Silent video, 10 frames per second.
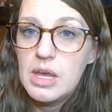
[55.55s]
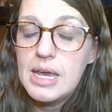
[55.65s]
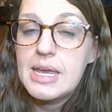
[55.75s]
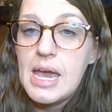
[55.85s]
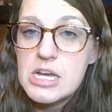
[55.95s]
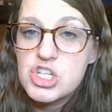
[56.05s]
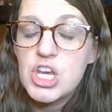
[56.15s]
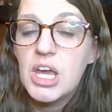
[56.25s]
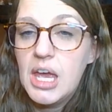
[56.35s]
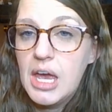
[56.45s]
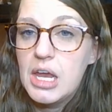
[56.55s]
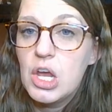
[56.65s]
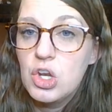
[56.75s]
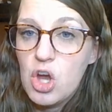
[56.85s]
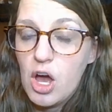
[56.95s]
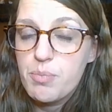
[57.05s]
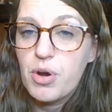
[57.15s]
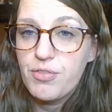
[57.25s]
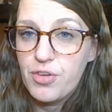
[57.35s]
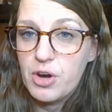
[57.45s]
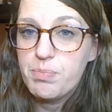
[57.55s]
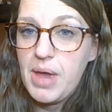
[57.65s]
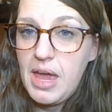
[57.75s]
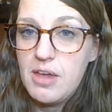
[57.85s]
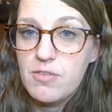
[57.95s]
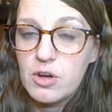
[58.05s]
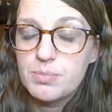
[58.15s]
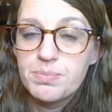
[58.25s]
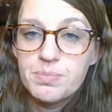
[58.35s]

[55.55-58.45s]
engaging in a non-preferred behavior